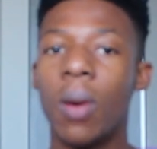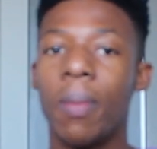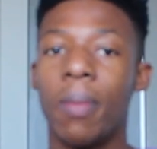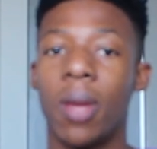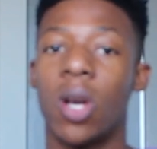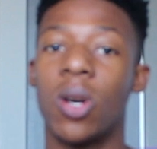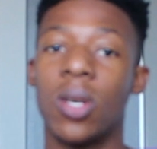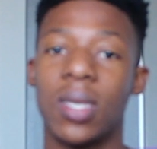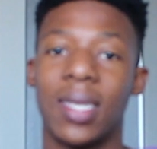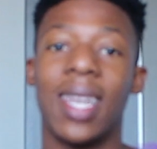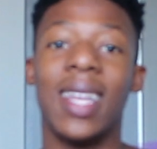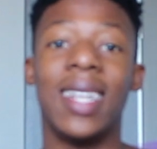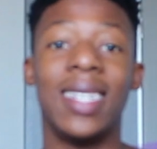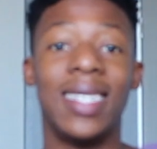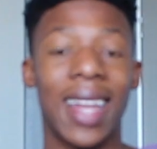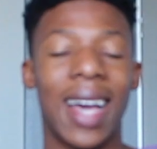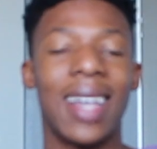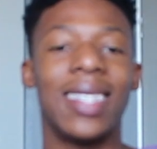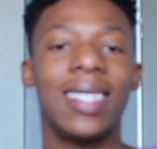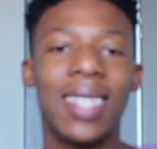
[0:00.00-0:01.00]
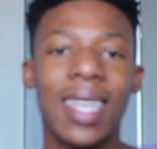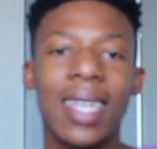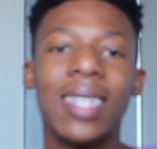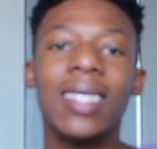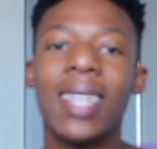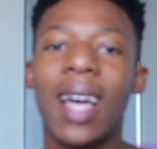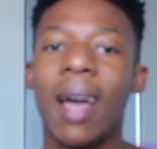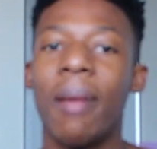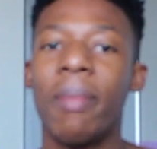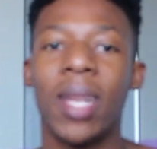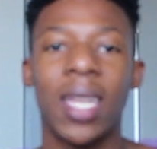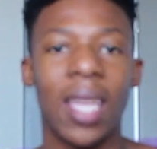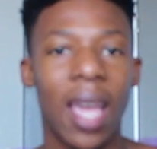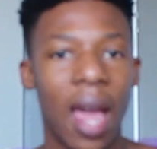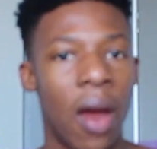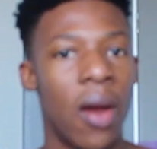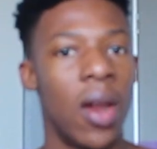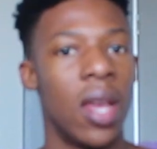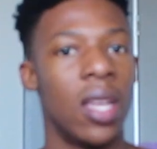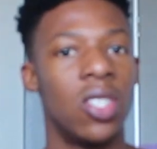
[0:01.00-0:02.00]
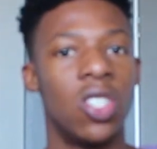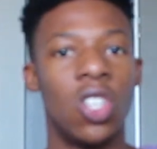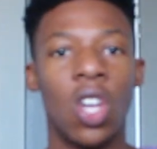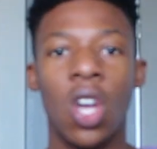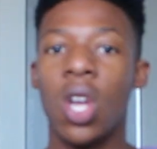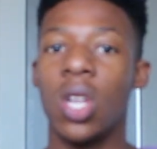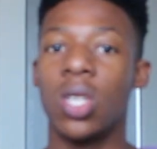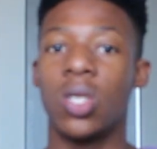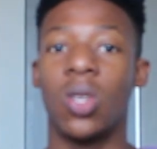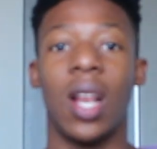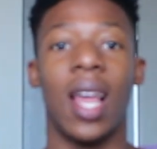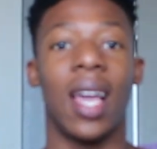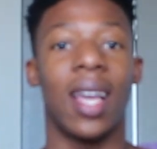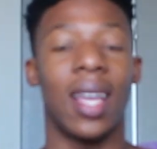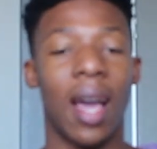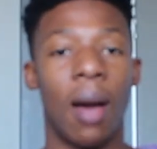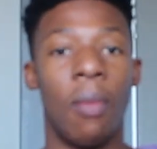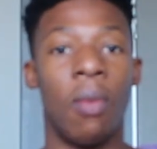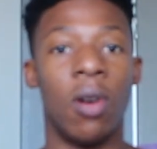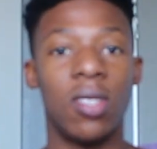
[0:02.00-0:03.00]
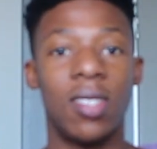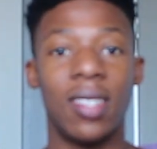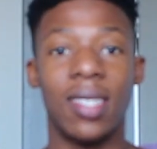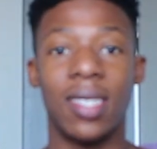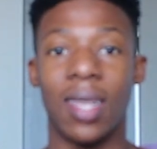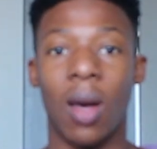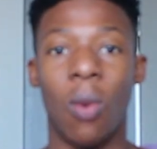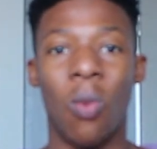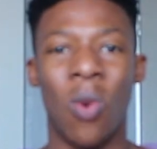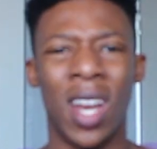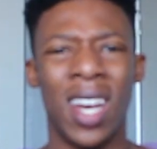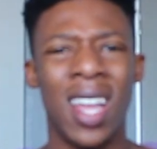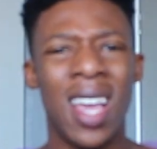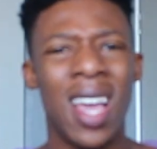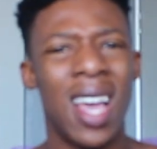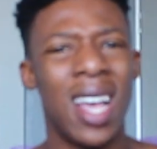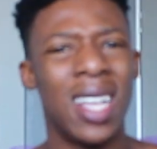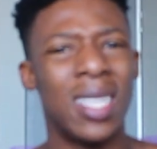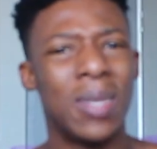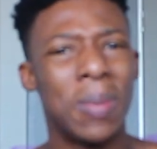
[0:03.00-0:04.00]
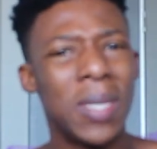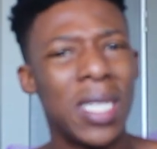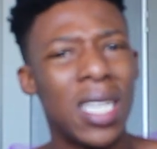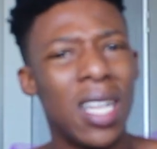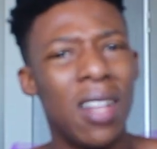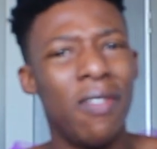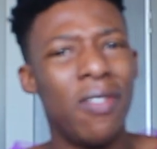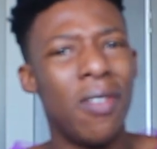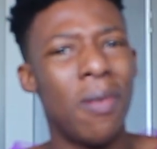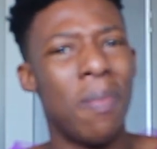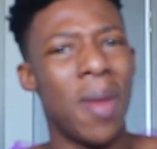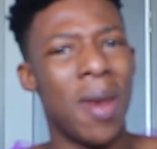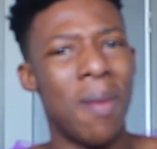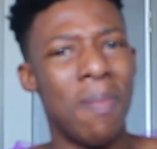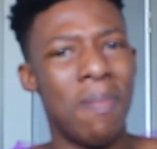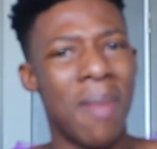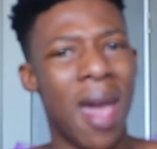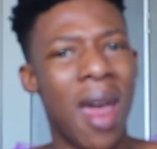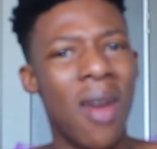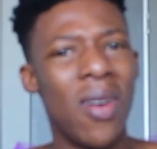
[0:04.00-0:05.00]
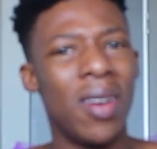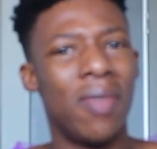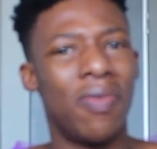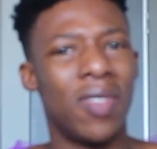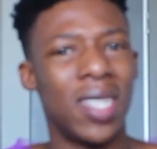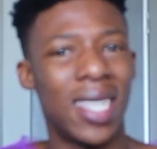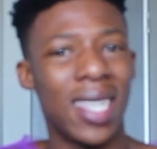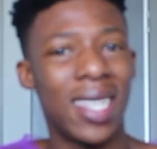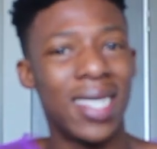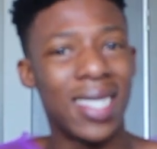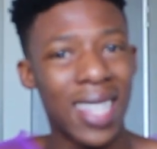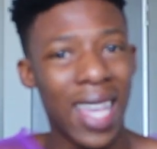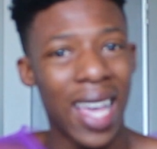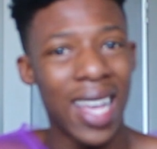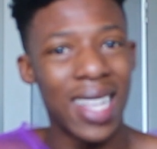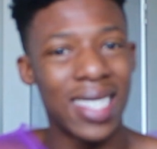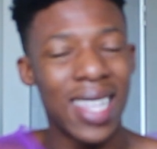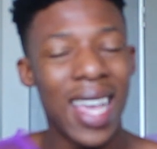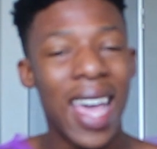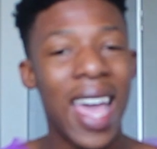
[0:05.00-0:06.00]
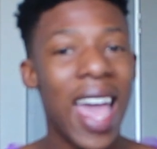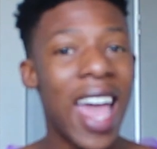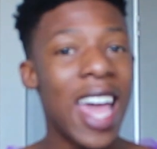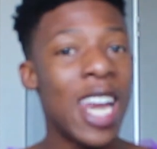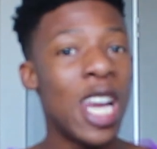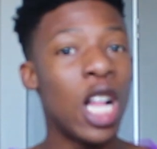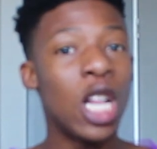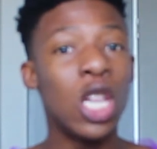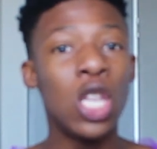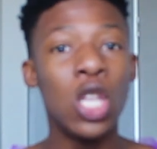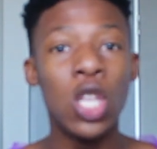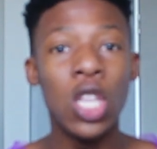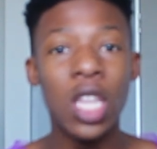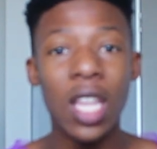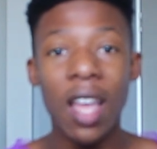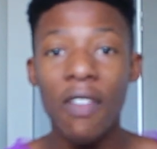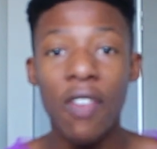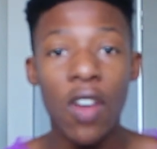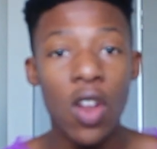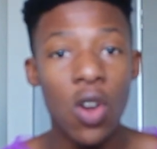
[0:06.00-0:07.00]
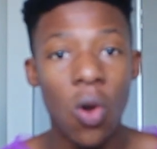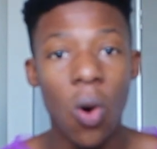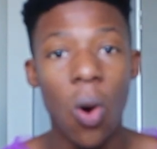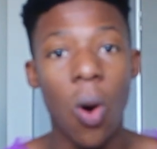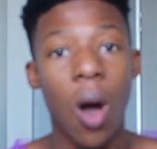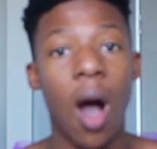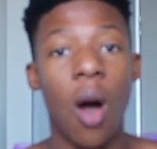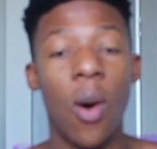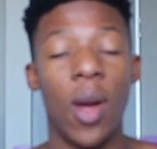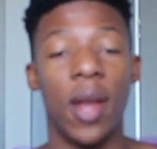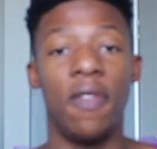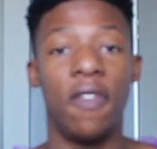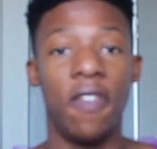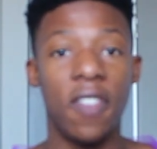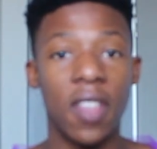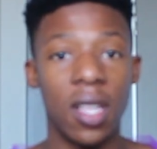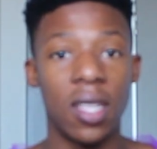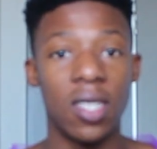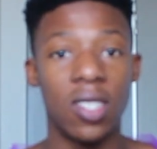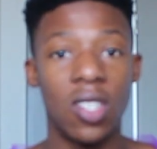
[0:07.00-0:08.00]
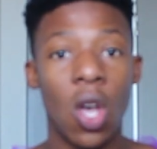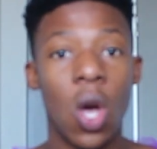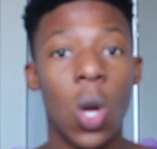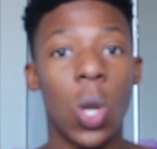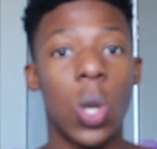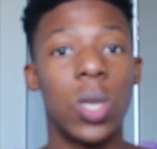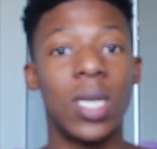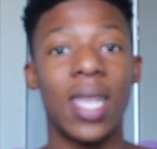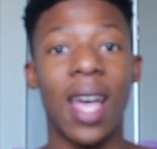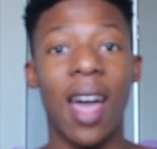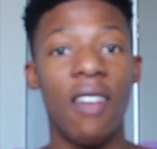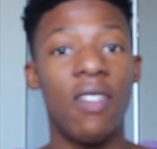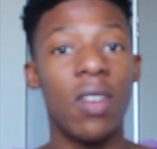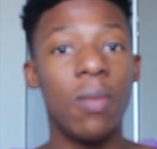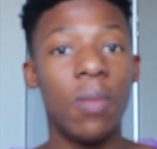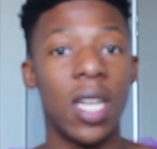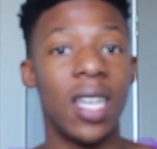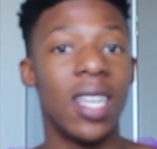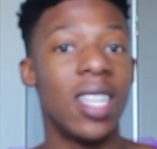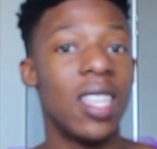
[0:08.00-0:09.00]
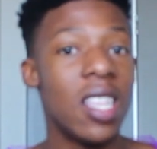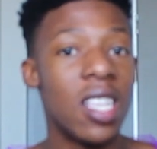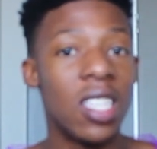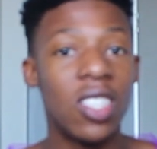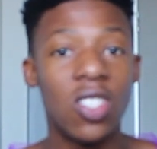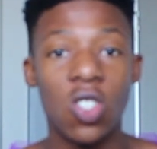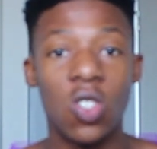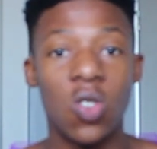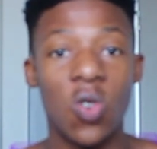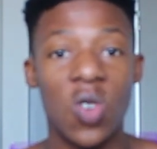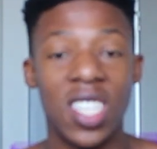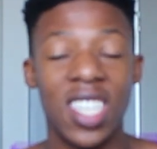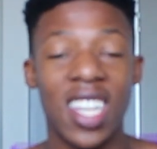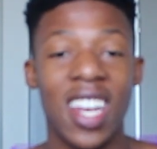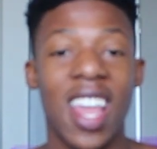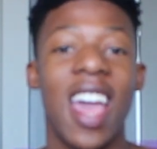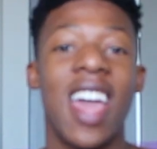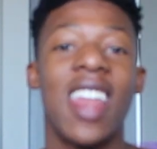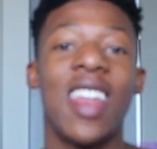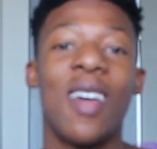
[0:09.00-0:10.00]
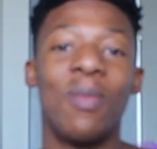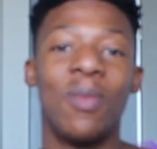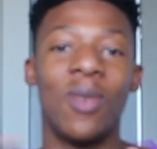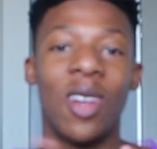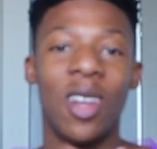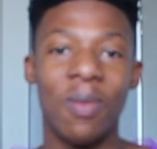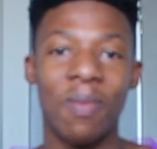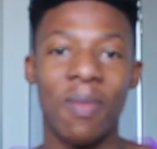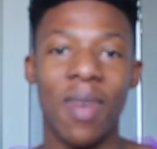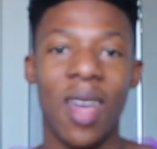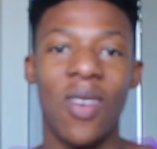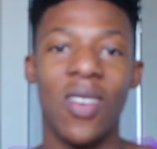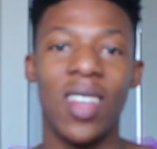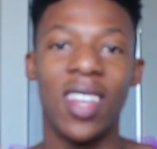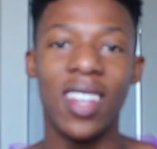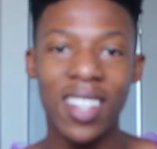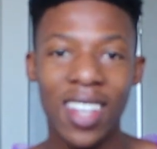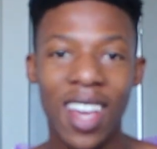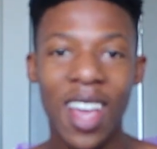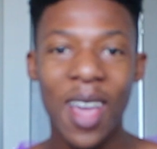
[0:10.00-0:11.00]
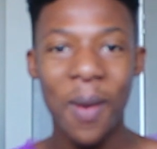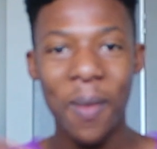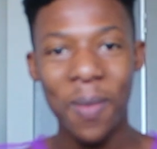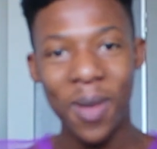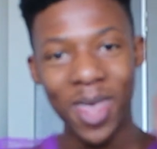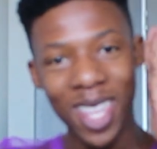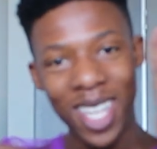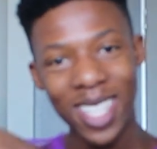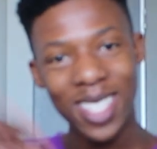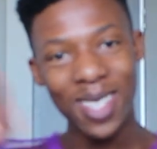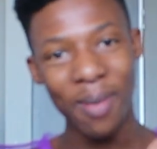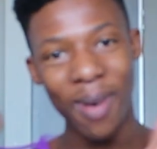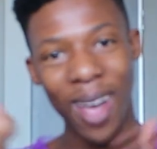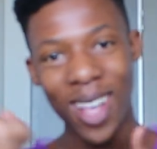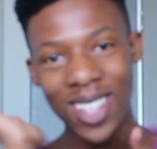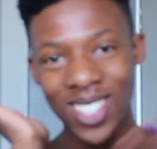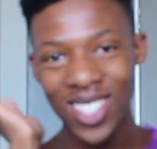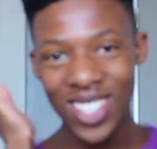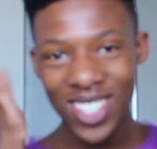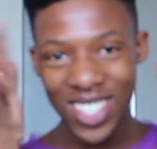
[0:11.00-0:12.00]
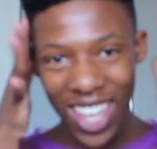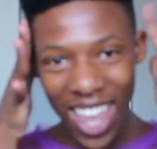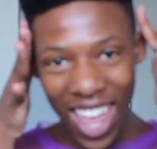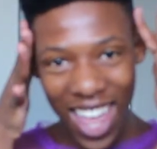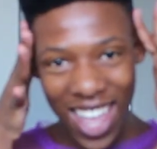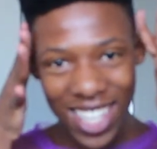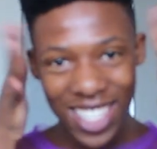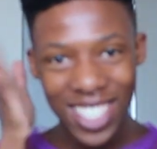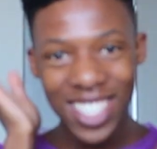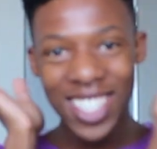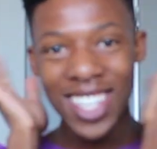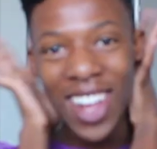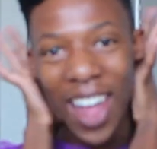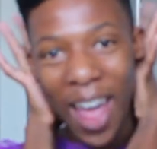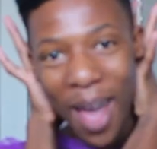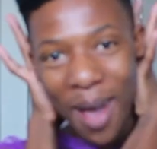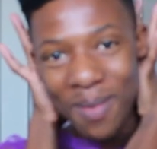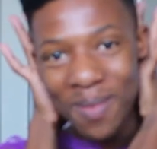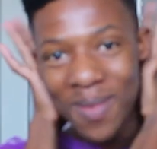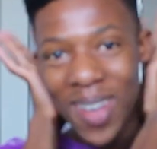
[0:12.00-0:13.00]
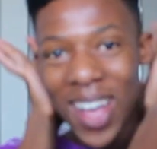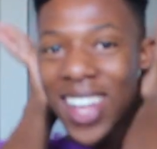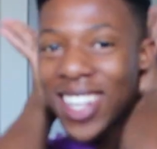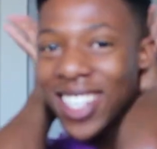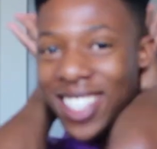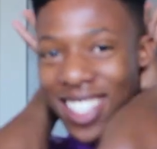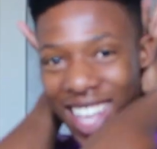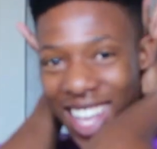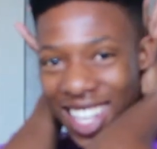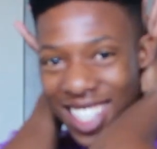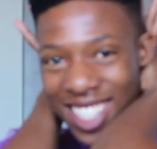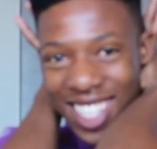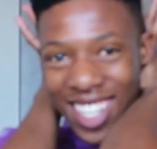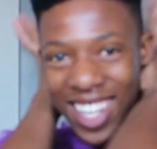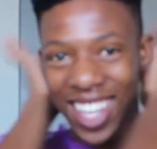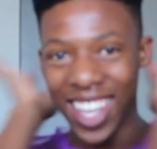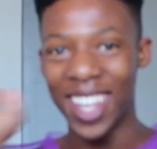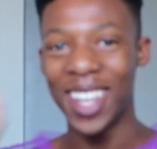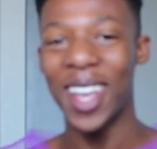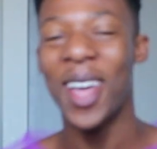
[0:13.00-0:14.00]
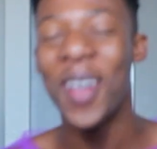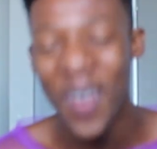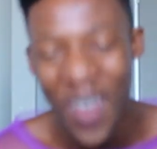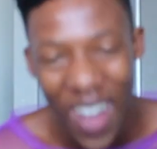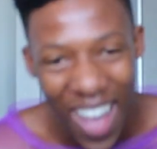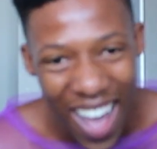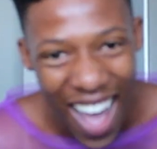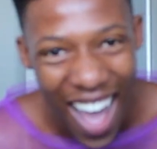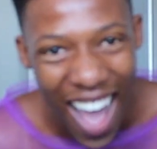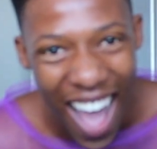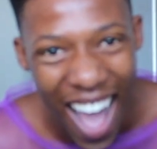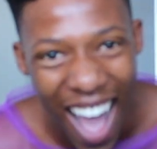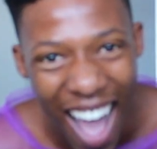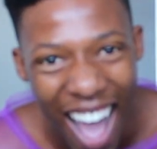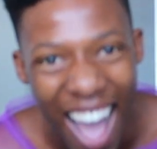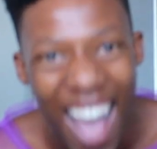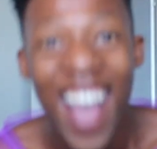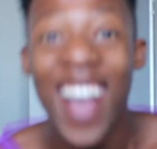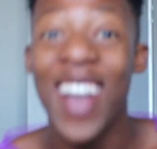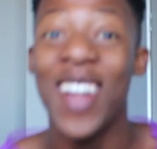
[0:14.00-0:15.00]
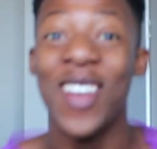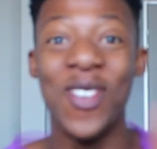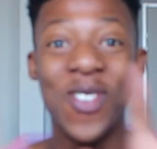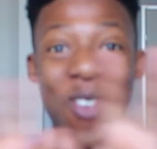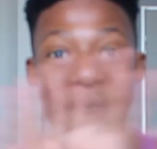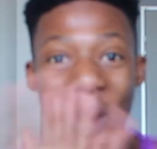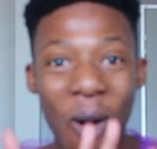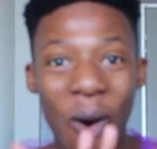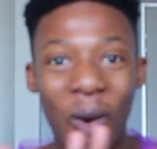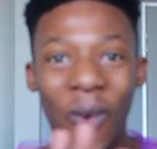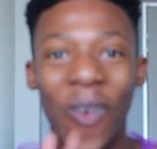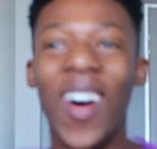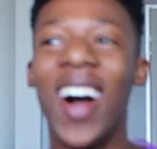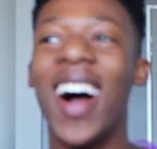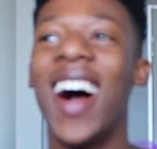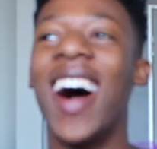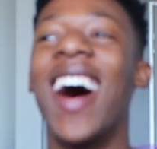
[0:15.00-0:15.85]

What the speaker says: Because it does take time and courage to like come out to someone, especially if you've been married for 6 years. And I'll never know how it feels because I haven't been in this situation and I'm not married. But that's about to change come Saturday. No.